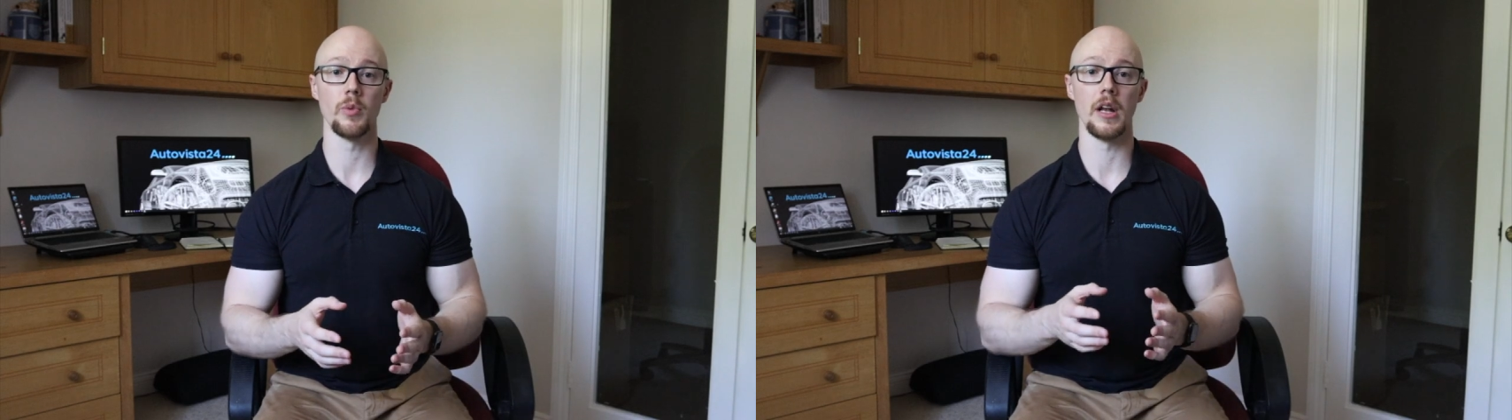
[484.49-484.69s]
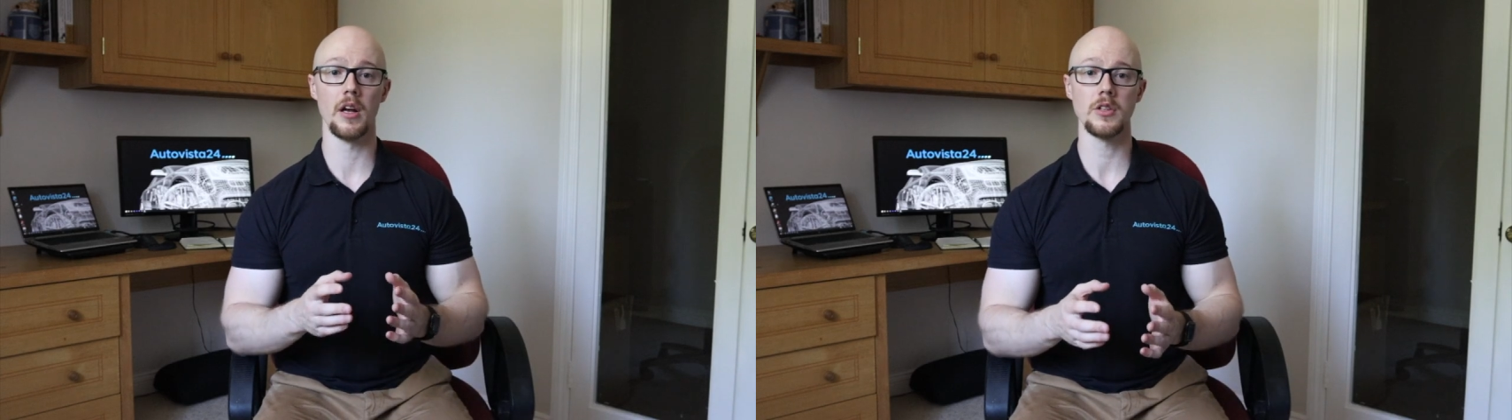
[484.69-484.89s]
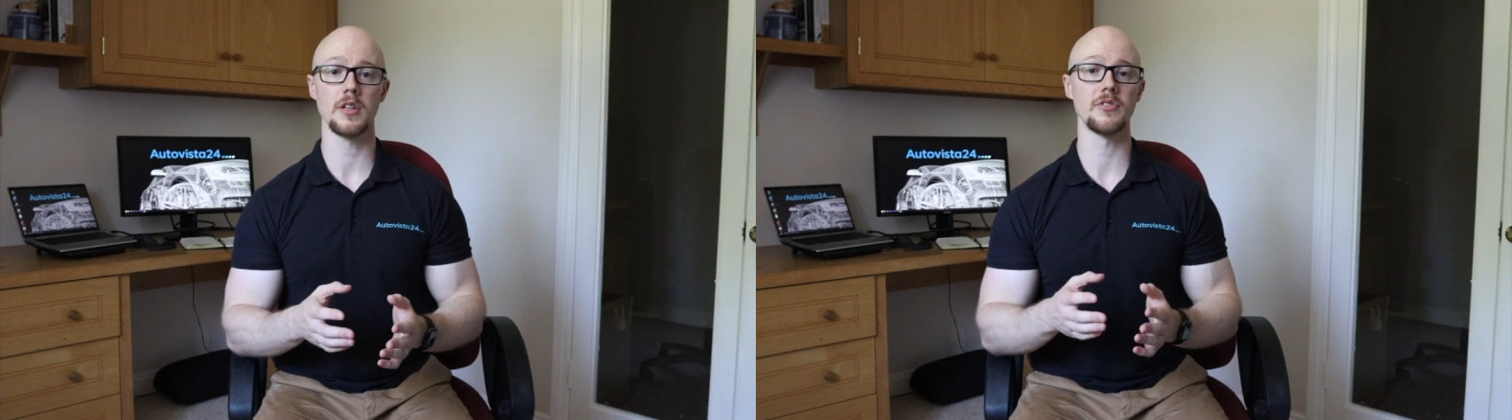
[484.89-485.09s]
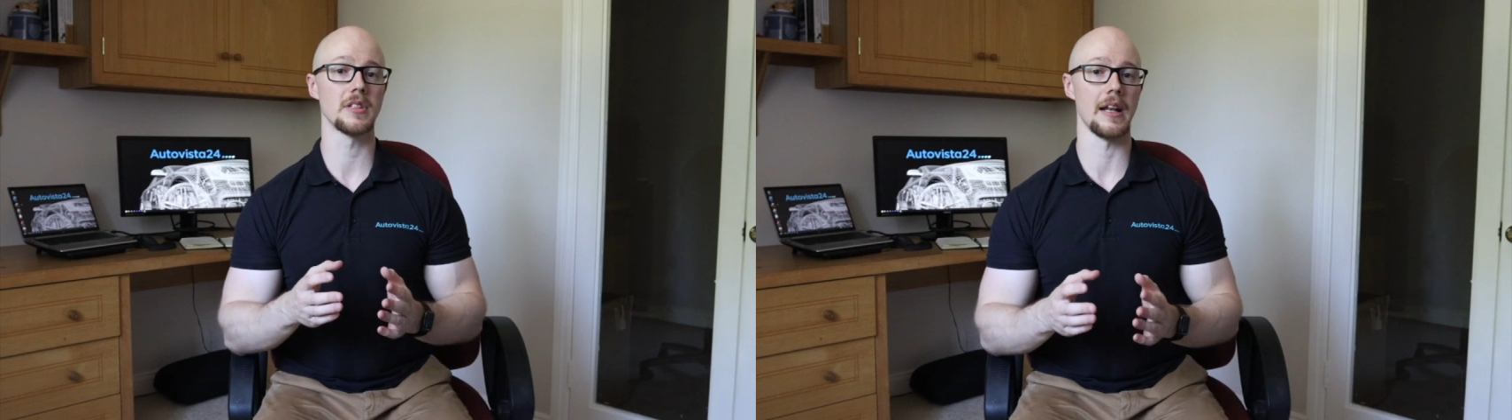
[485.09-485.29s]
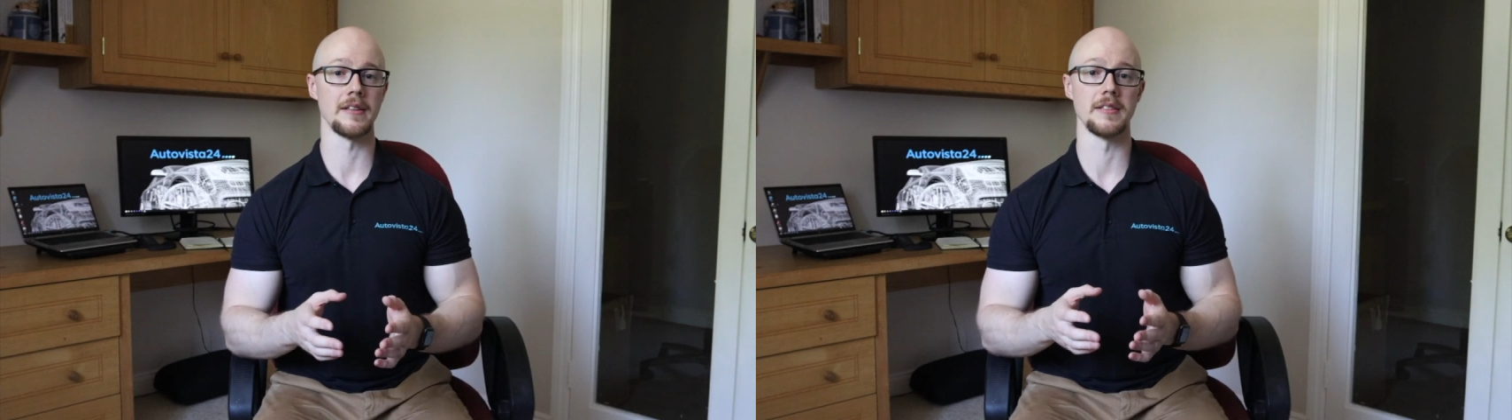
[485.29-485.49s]
we learnt of
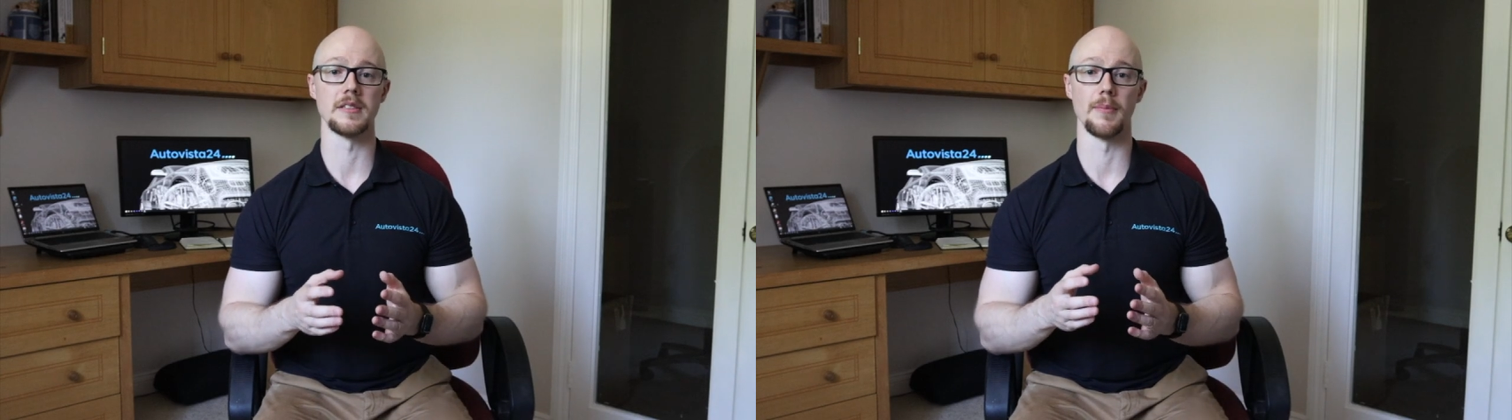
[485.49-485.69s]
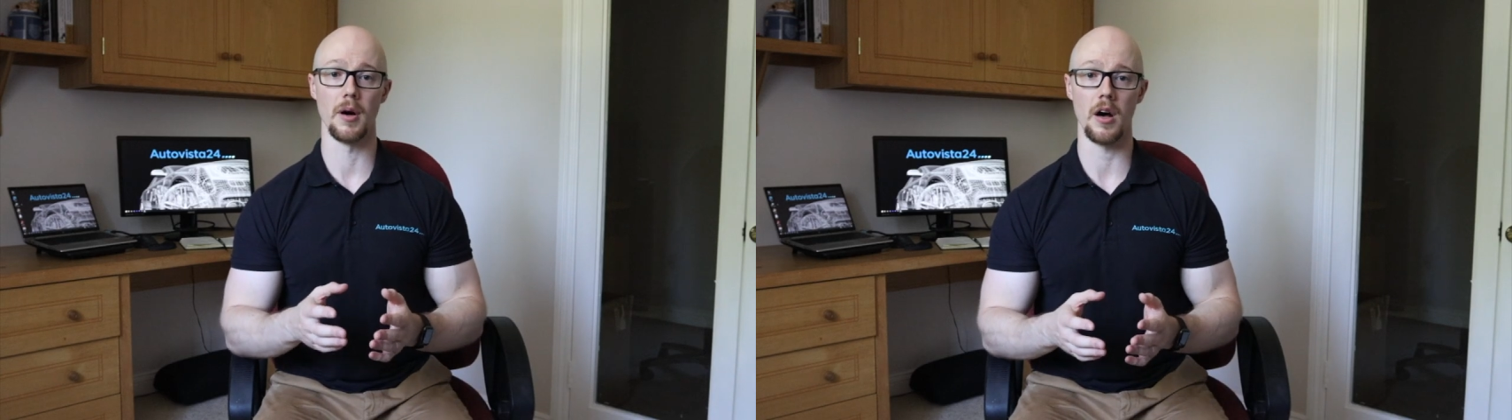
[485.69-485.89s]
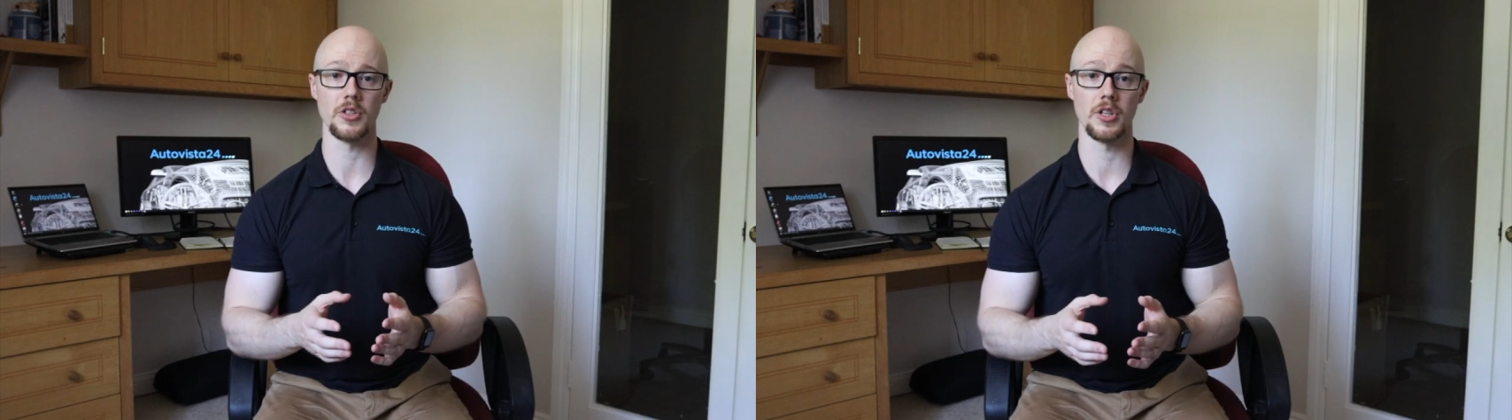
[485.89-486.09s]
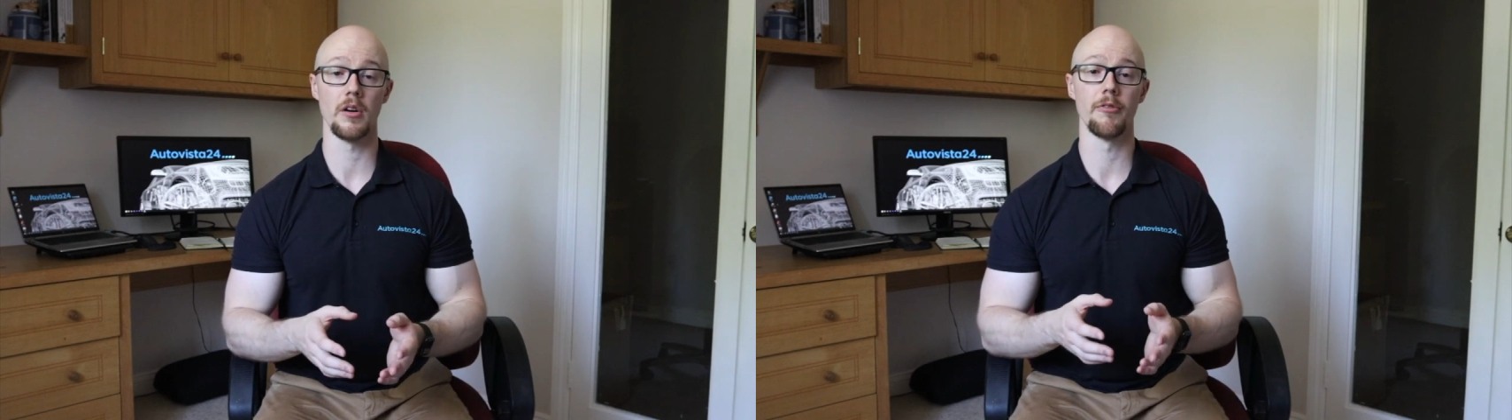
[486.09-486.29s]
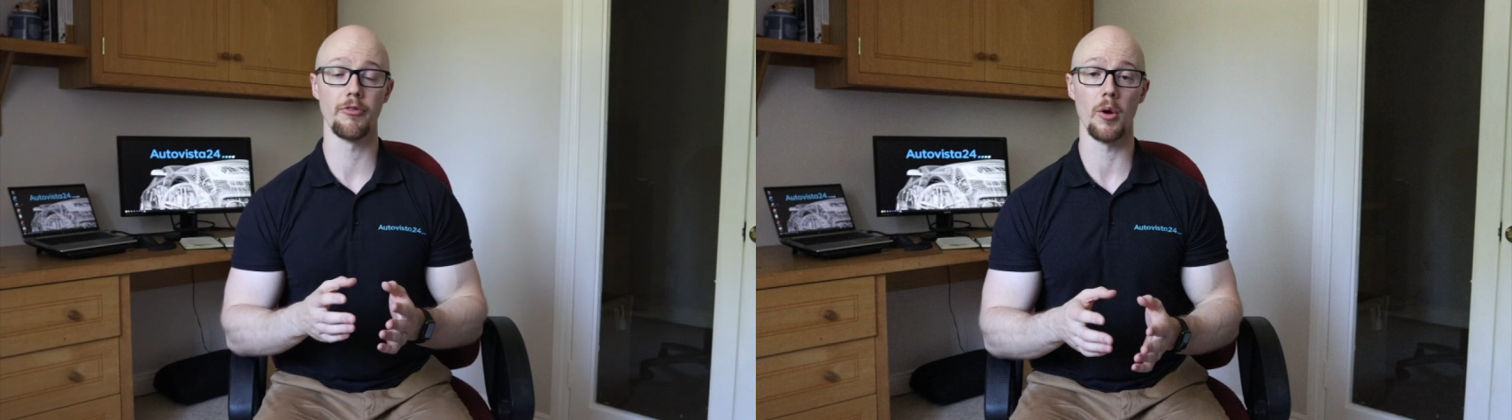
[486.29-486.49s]
Stellantis'
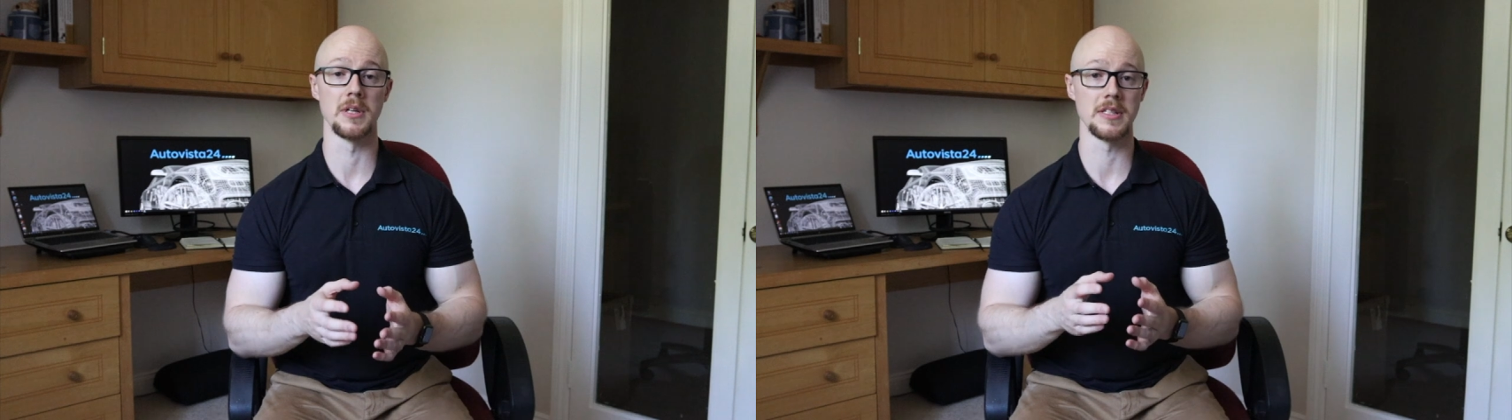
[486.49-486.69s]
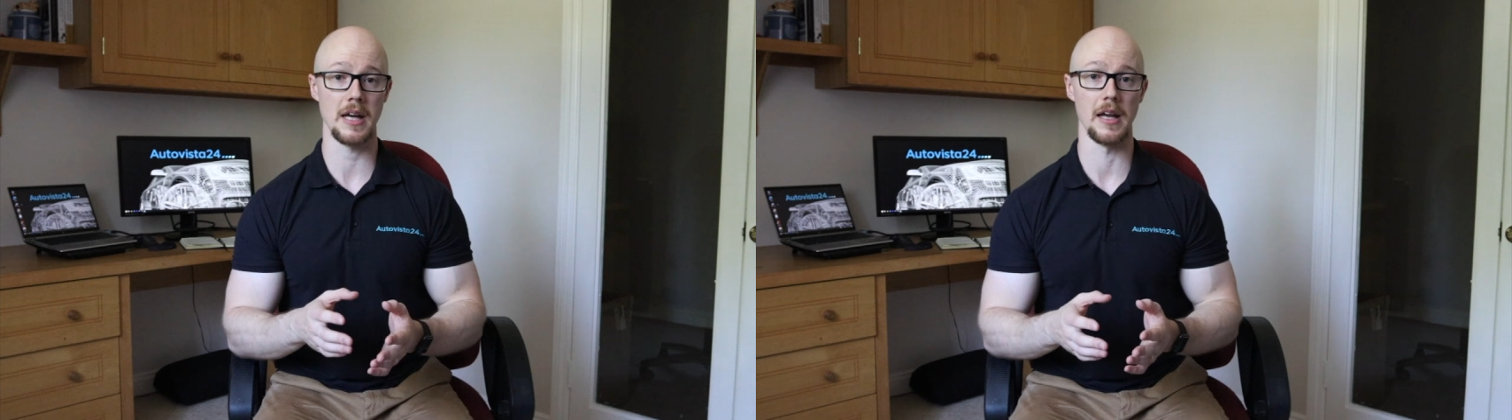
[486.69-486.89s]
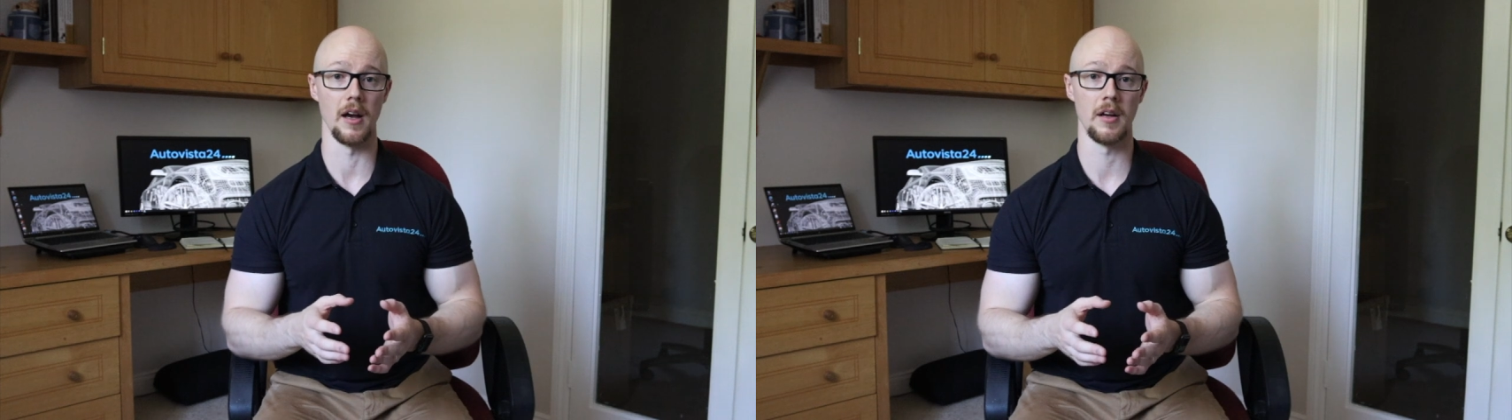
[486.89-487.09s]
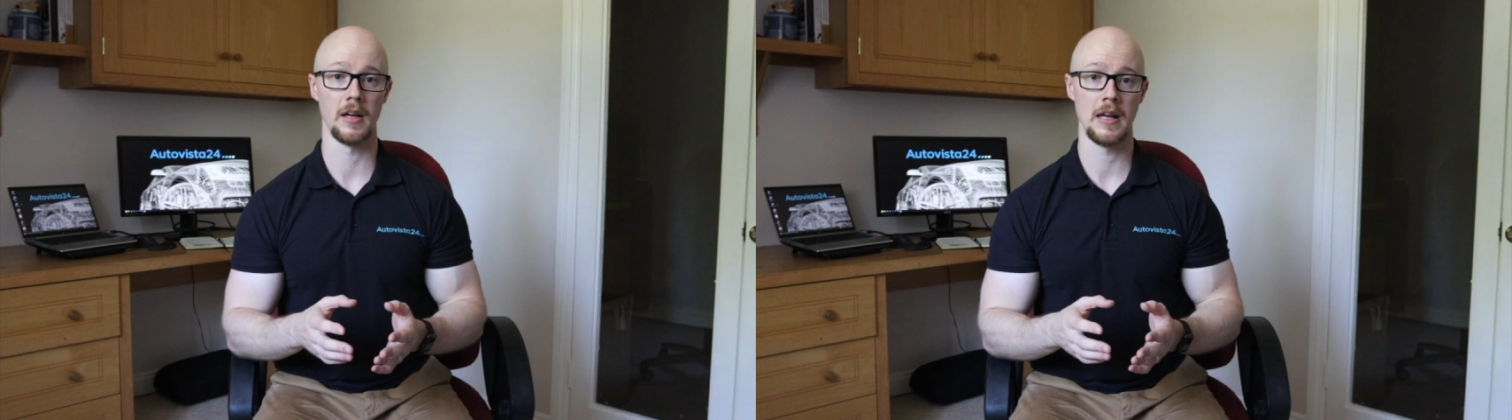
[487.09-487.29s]
departure from ASEA,